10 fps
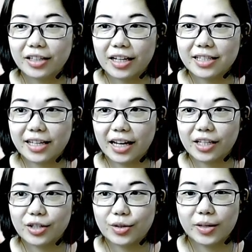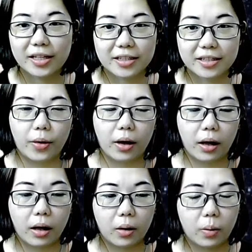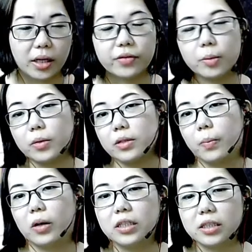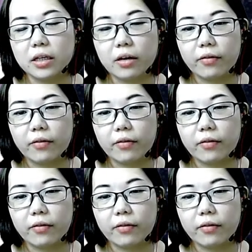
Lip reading: Let's get into it. One of the most important things